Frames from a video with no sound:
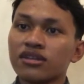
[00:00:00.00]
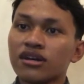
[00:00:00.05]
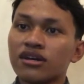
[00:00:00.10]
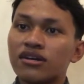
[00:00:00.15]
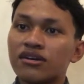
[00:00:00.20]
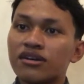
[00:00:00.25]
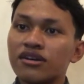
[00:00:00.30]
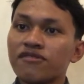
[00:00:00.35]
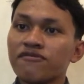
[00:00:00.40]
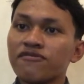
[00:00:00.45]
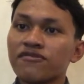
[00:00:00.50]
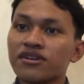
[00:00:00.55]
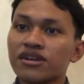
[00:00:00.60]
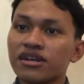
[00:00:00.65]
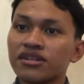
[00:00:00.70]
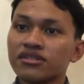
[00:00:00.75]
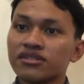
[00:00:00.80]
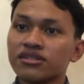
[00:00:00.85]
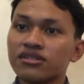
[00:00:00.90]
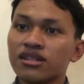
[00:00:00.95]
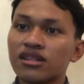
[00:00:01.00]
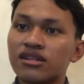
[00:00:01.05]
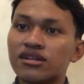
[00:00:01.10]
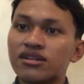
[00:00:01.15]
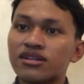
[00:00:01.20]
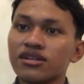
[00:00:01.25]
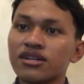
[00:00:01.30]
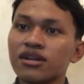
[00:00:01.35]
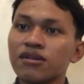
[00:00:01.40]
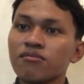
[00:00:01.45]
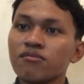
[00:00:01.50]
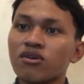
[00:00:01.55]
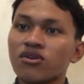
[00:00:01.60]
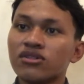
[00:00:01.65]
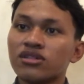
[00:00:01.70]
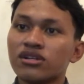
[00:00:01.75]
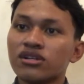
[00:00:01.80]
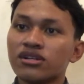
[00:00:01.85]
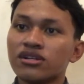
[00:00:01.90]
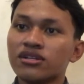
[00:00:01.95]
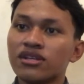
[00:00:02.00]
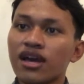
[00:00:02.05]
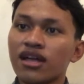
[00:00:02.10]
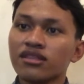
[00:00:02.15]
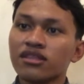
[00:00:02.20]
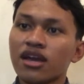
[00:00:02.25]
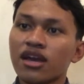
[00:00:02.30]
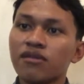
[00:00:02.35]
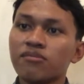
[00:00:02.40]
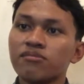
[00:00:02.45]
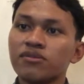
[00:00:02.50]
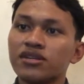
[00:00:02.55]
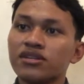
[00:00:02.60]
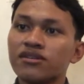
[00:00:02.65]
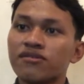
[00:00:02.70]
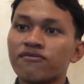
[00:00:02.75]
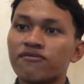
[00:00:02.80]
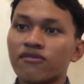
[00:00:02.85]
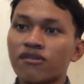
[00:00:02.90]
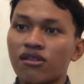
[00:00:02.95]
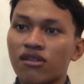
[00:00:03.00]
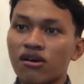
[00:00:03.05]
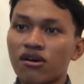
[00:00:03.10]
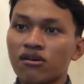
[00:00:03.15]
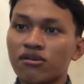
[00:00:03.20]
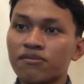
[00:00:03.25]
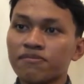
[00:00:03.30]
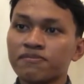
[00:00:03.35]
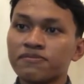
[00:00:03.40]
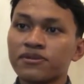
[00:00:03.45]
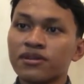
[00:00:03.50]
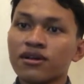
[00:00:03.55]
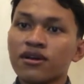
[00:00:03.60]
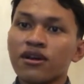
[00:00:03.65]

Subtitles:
a reference learning model that can be developed